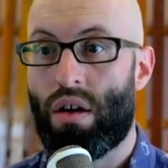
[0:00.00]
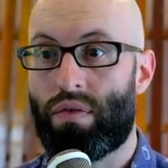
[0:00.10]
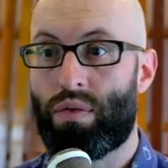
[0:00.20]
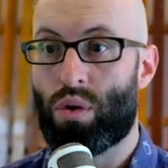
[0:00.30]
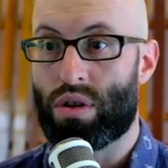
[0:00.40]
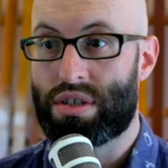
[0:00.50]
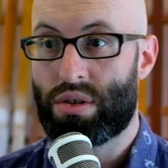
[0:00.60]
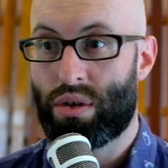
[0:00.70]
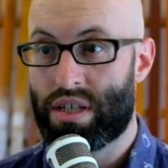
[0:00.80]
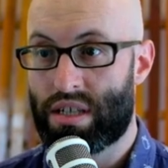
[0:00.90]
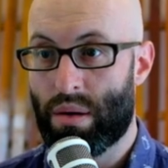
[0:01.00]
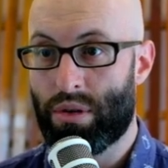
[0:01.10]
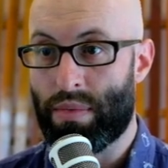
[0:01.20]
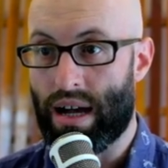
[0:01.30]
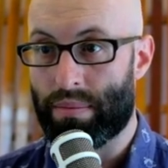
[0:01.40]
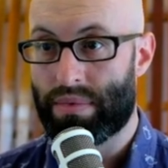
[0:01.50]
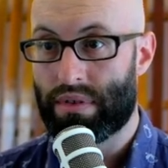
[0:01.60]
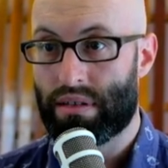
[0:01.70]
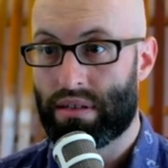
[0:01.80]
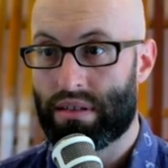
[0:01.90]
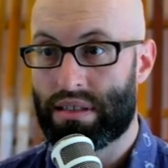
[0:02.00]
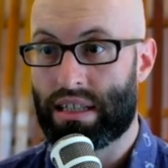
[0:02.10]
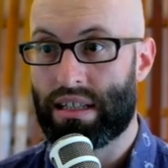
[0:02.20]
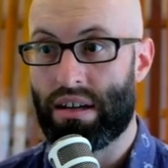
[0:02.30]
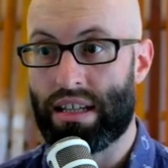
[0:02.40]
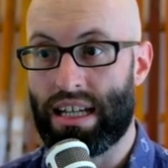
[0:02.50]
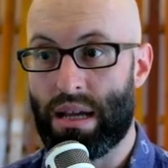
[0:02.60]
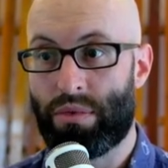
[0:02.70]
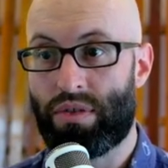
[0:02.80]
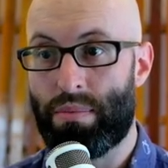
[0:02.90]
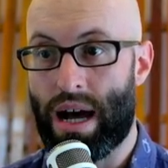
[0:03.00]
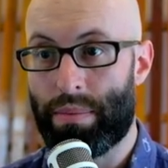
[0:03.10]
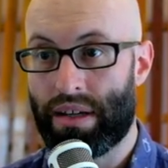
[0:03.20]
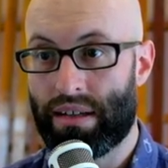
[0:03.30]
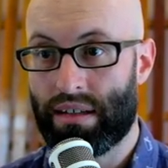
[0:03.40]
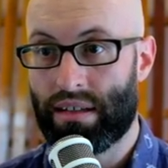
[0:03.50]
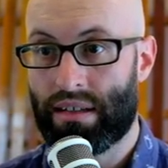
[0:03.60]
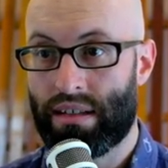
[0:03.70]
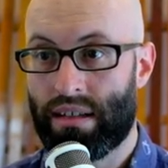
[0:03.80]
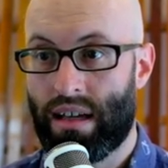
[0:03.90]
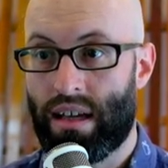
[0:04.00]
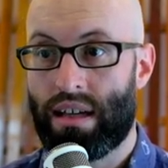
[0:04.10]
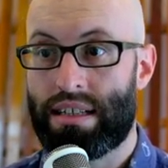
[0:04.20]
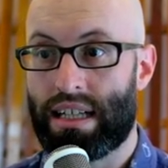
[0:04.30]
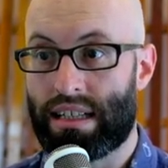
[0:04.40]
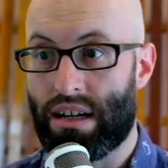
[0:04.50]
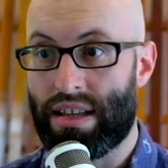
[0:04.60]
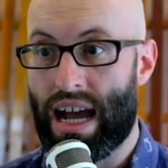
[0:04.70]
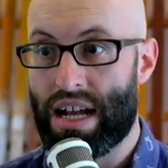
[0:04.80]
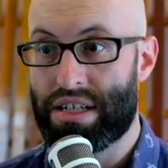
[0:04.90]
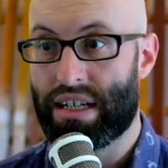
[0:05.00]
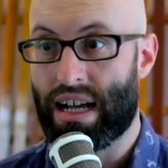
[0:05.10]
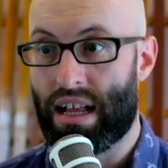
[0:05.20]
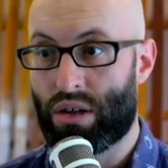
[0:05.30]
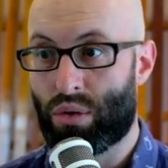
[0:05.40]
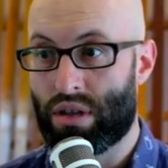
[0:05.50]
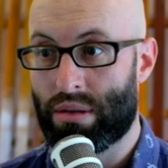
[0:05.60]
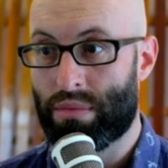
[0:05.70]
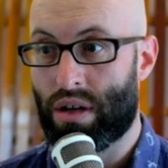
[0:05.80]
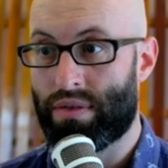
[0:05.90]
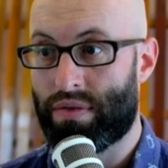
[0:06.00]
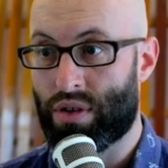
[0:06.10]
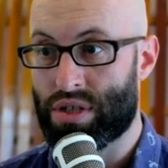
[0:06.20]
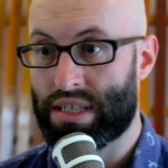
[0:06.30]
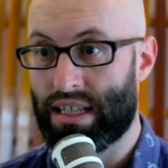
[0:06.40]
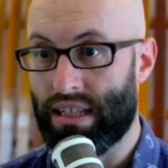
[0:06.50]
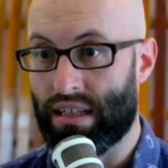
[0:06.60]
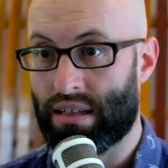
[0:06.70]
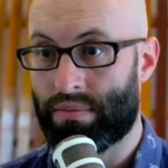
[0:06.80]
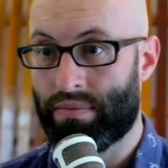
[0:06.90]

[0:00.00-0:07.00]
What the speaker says: For storage double map, declare the name of the mapping, declare the hashing algorithm of the first key,